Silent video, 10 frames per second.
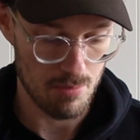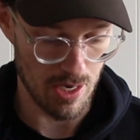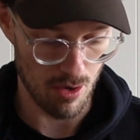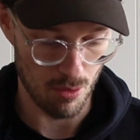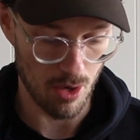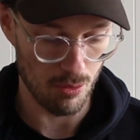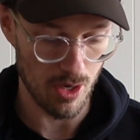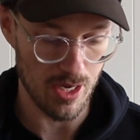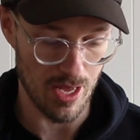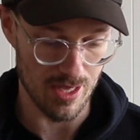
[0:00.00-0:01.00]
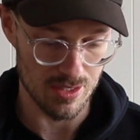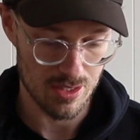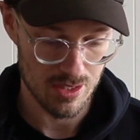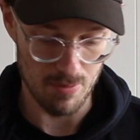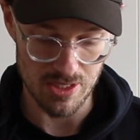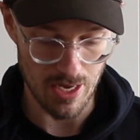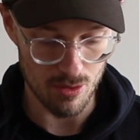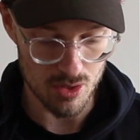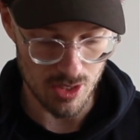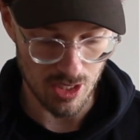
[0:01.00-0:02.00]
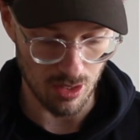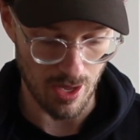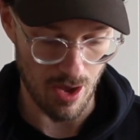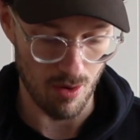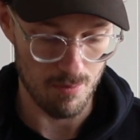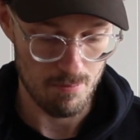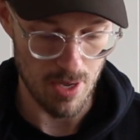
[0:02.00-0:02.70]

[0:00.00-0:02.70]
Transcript: Pierre Rodriguez, Mateus Nicolau,